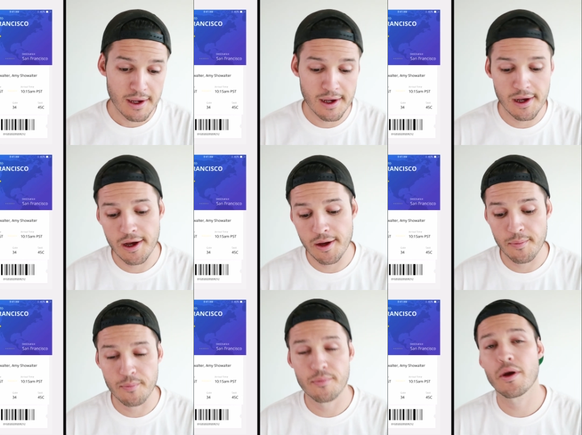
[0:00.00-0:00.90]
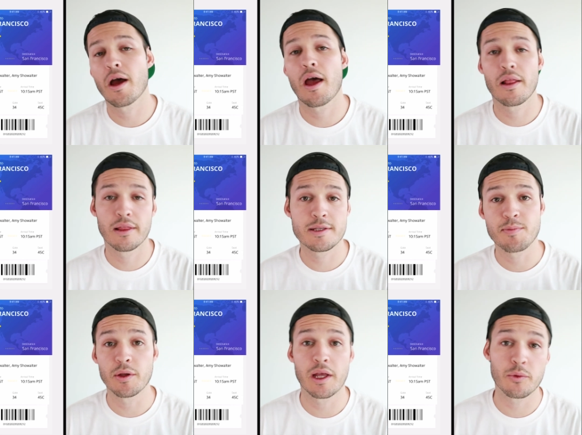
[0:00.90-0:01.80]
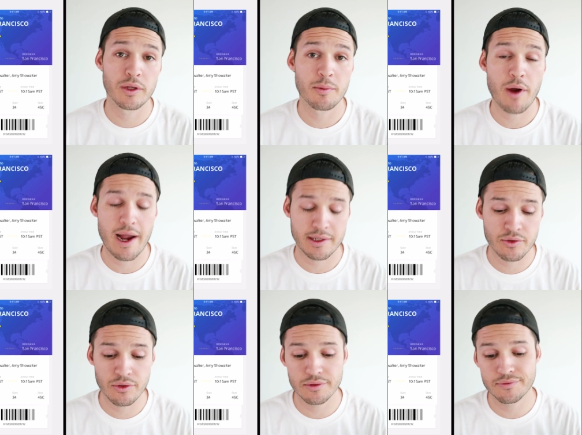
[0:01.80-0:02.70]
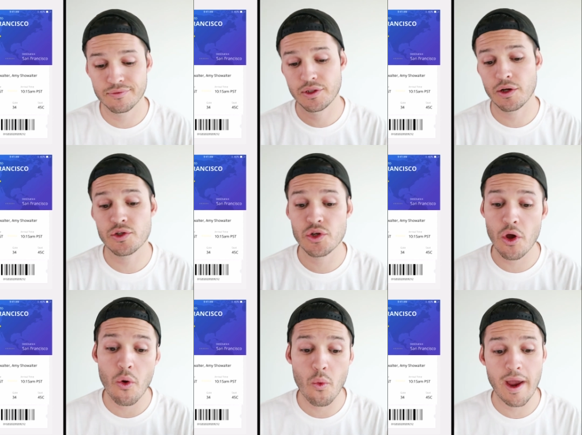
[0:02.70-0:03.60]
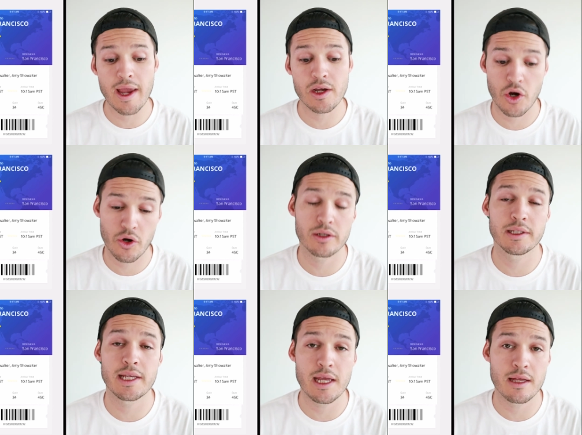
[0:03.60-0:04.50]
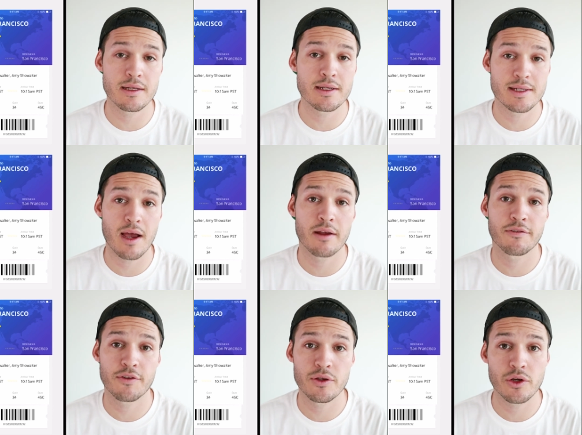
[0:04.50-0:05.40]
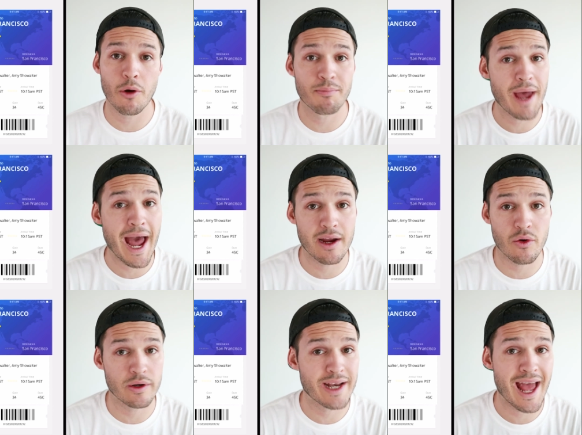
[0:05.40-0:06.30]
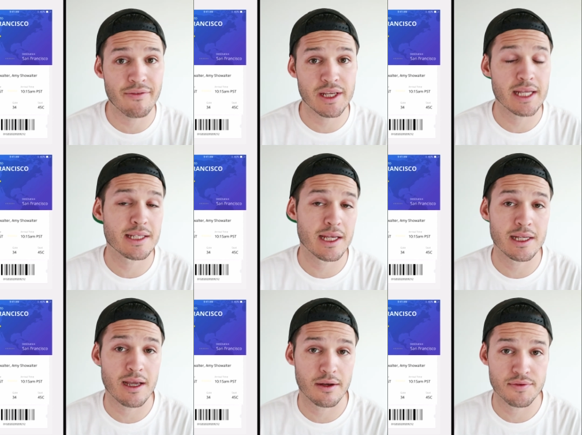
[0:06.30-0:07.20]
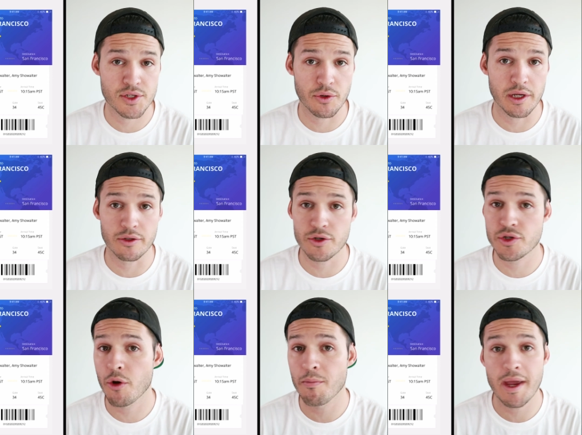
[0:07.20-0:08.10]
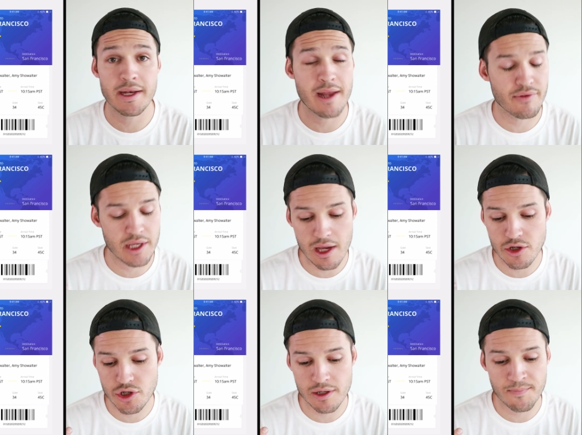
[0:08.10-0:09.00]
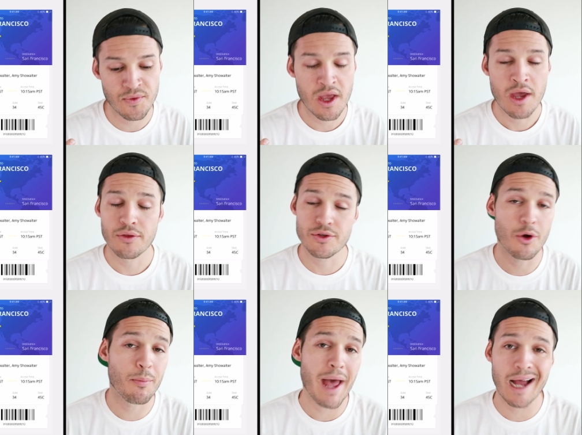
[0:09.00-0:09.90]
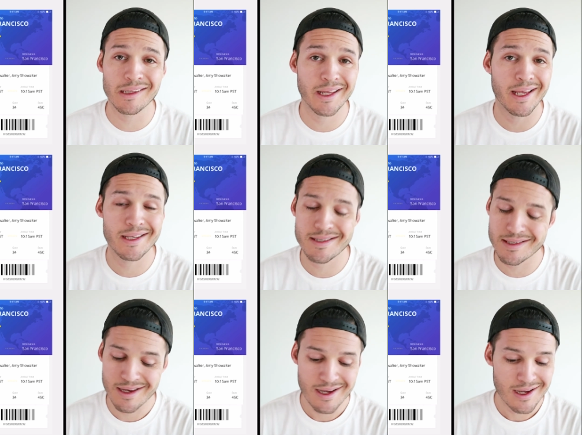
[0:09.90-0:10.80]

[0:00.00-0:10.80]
um, let's be like really practical. There's no way currently in the design for you to go back or navigate to any kind of screen. There's no main navigation. There's no backlinks.